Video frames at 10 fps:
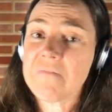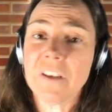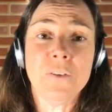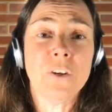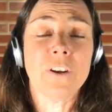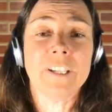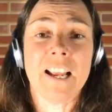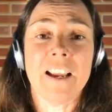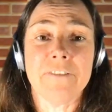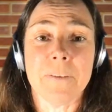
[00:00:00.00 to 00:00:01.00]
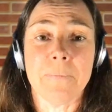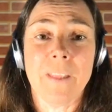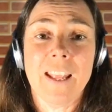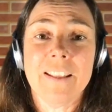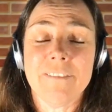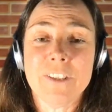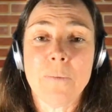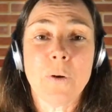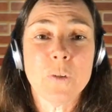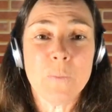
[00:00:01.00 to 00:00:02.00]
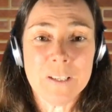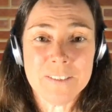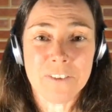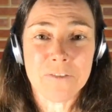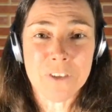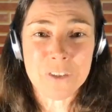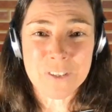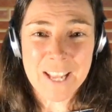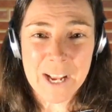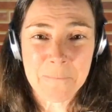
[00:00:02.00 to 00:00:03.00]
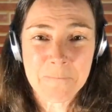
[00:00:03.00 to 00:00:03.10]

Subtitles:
you do not need a hyphen. There is no possibility of confusion there.